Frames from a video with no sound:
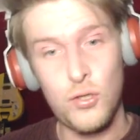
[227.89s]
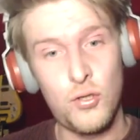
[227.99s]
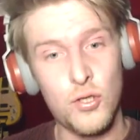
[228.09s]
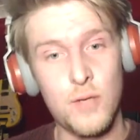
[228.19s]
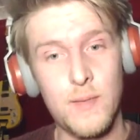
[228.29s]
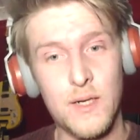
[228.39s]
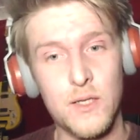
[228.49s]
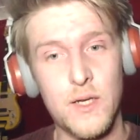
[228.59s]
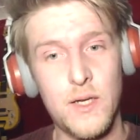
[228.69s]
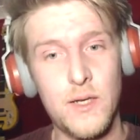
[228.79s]
just a
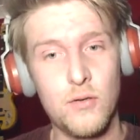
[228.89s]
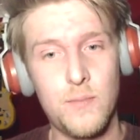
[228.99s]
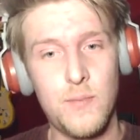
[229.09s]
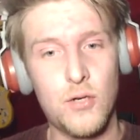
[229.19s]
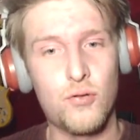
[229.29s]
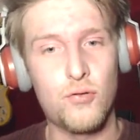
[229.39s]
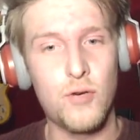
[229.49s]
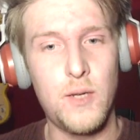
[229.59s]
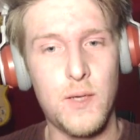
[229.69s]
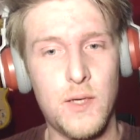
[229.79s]
magazine. Looks a bit
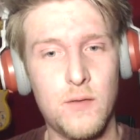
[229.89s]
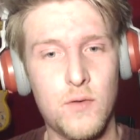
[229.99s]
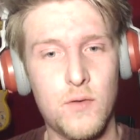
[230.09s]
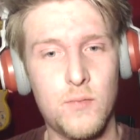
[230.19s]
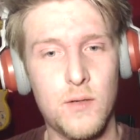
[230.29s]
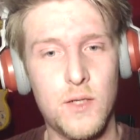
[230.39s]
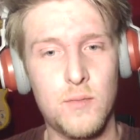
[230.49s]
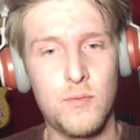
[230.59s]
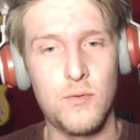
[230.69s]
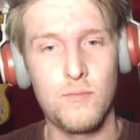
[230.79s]
creepy, I've got to be
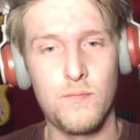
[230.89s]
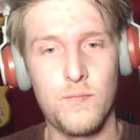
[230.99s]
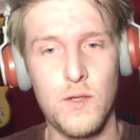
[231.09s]
honest, but